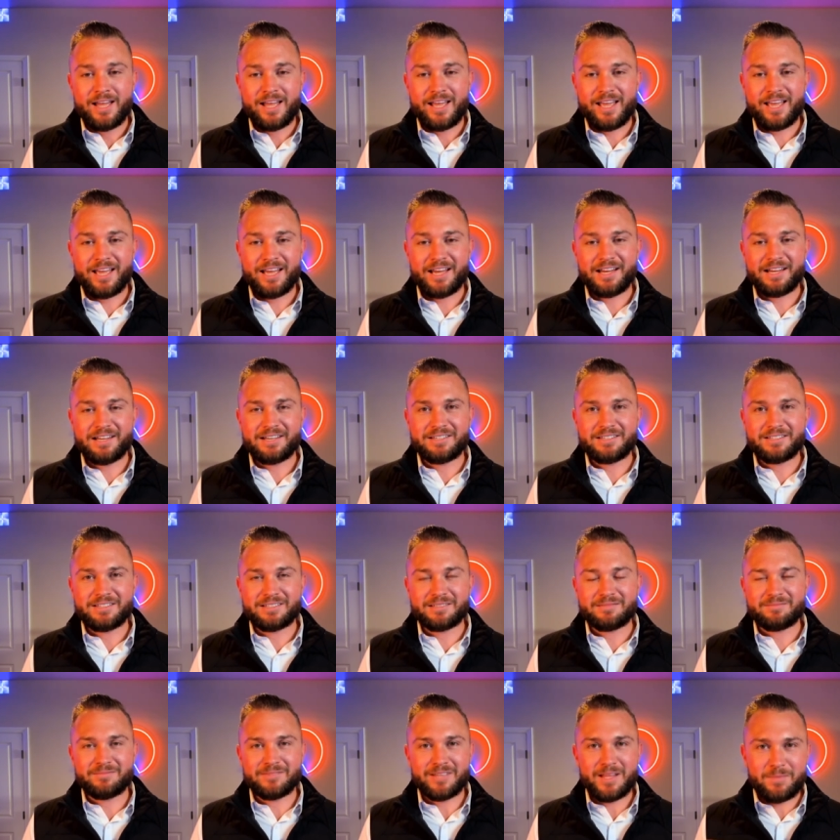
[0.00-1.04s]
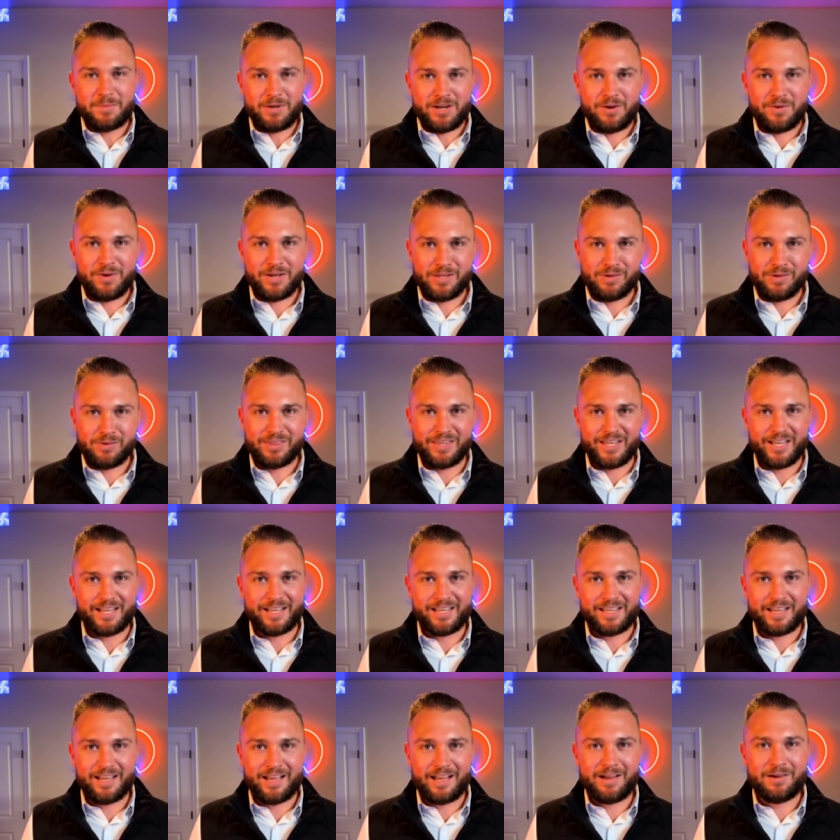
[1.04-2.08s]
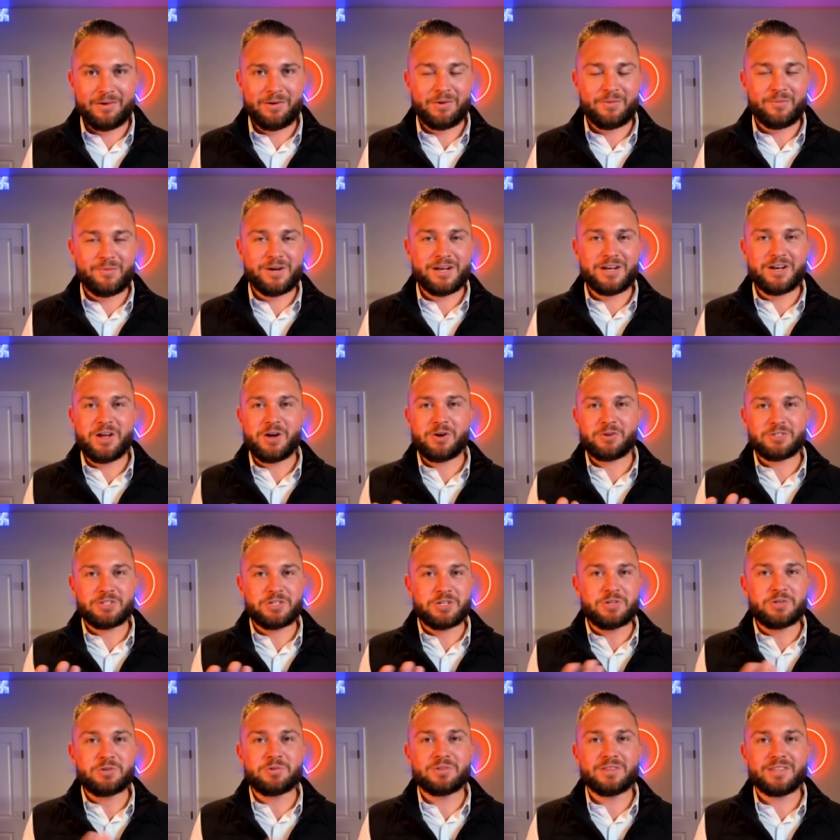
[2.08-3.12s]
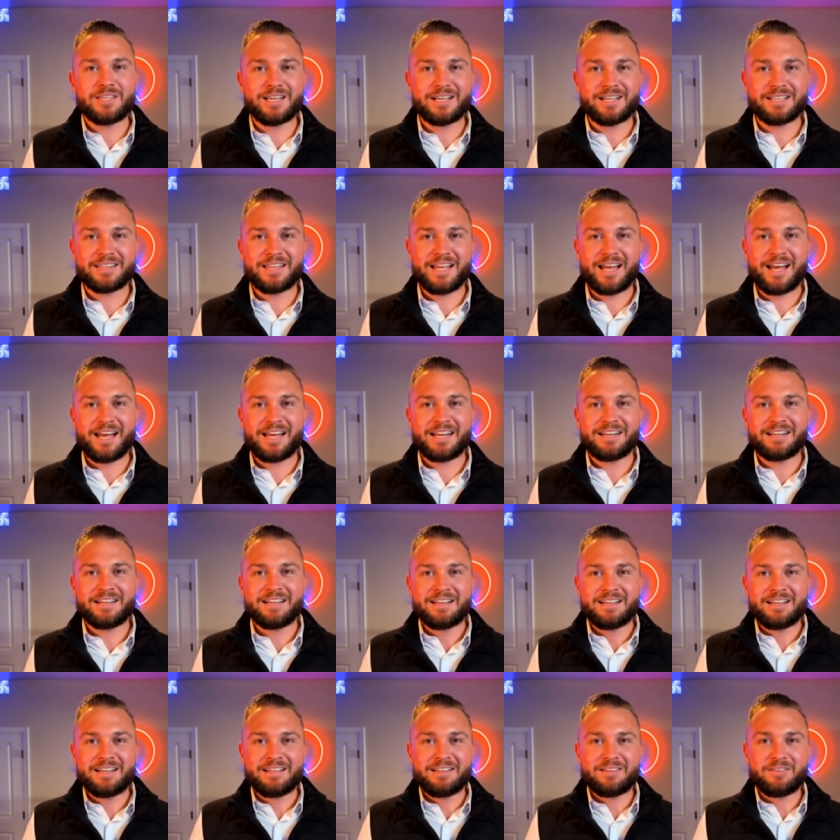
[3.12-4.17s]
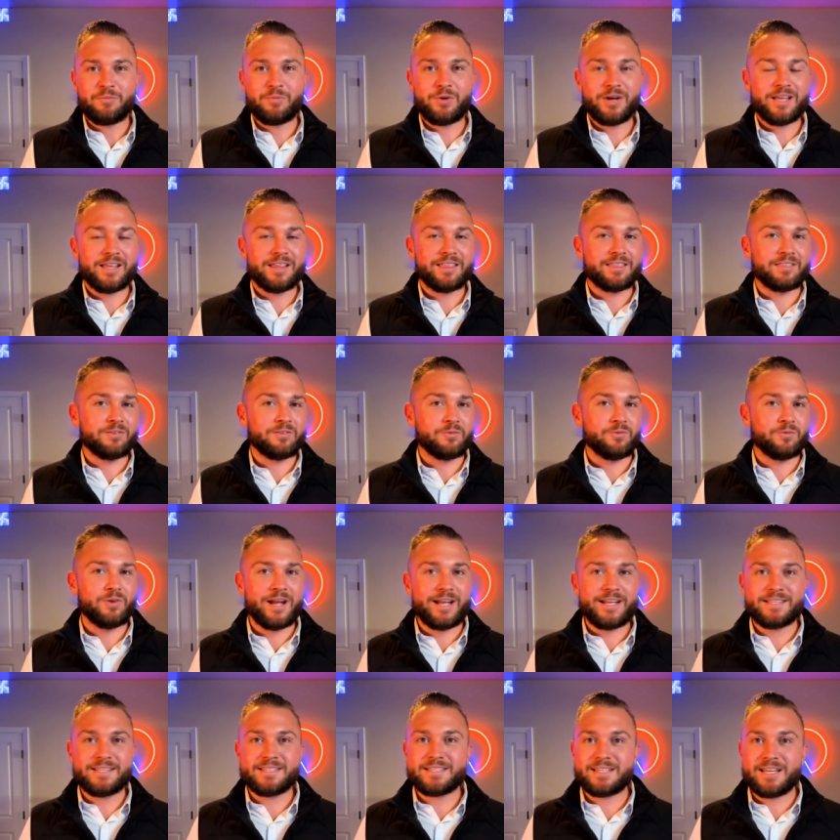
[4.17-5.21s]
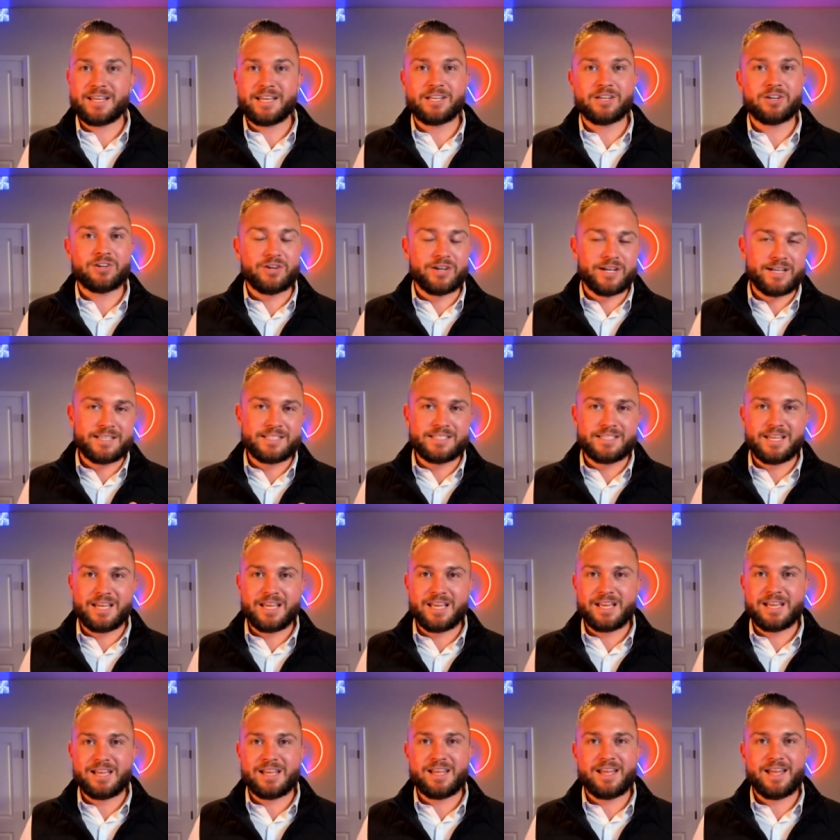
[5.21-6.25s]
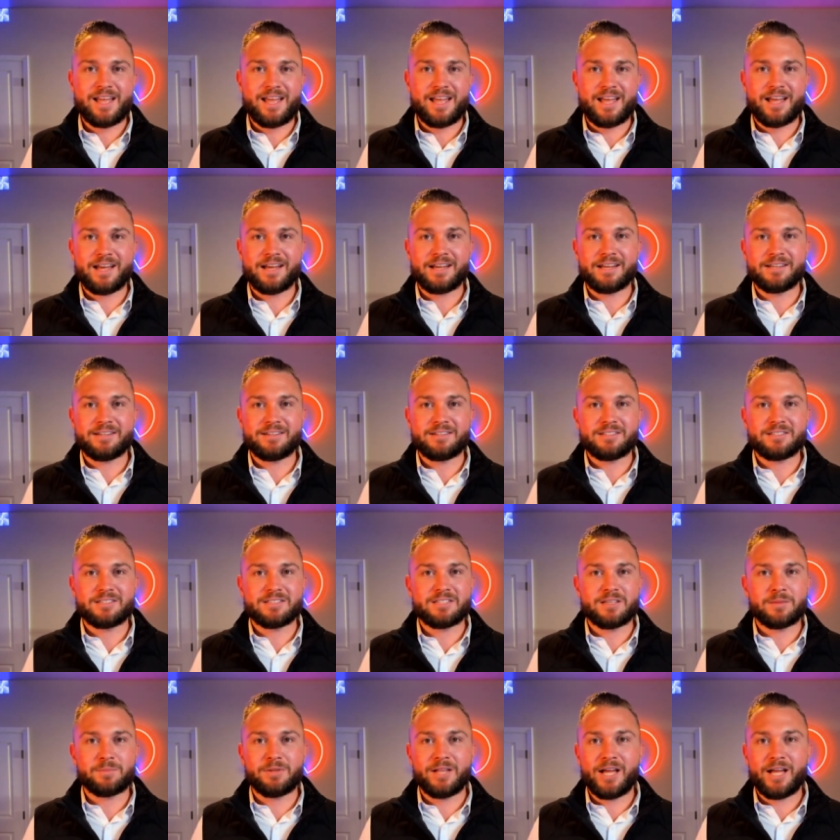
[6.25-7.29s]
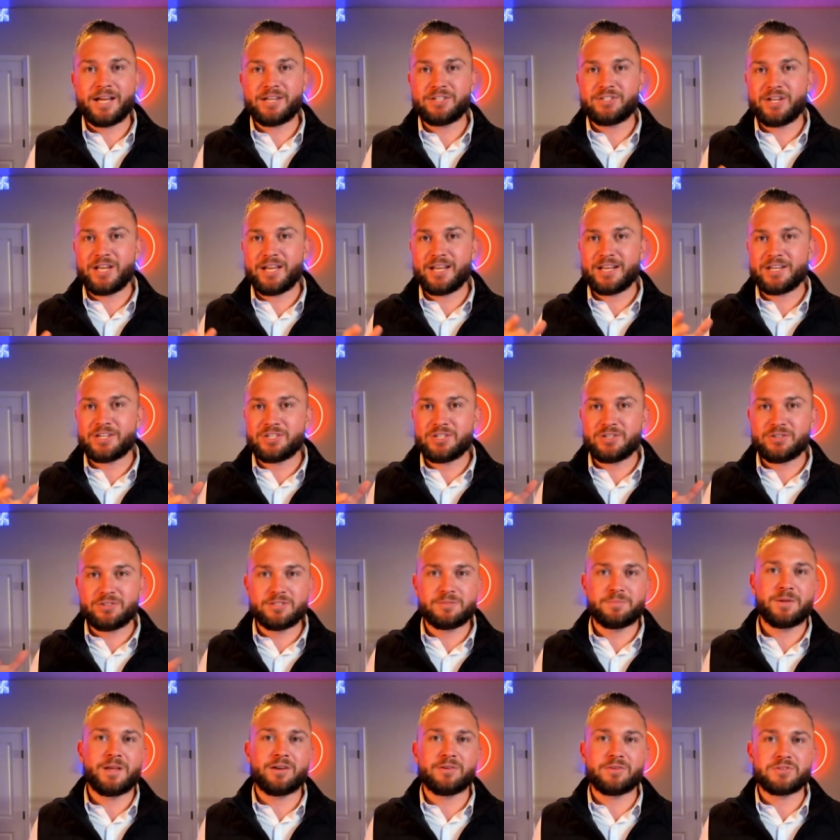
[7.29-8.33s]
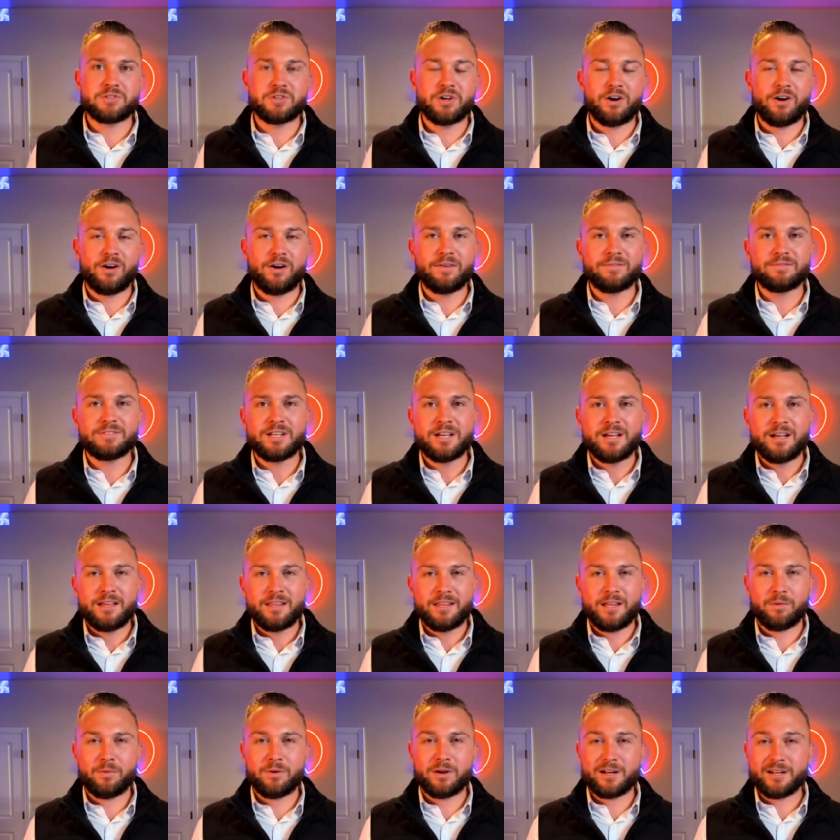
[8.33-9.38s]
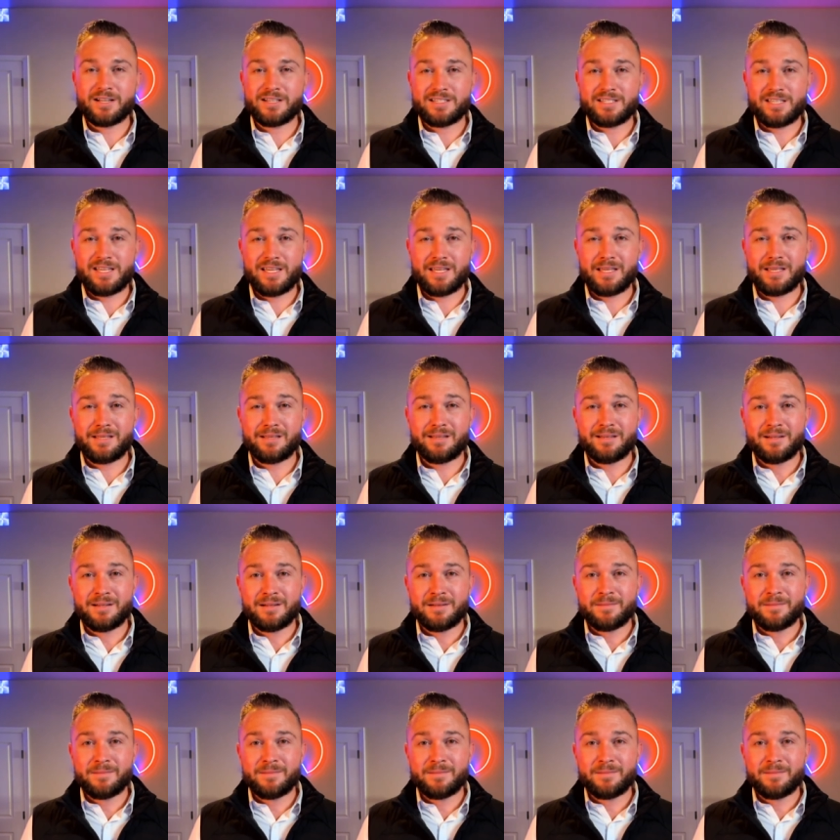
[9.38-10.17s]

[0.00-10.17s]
And let me know what you think. I want to know, do you think that with rates increasing and supply chain issues being resolved, that we're going to see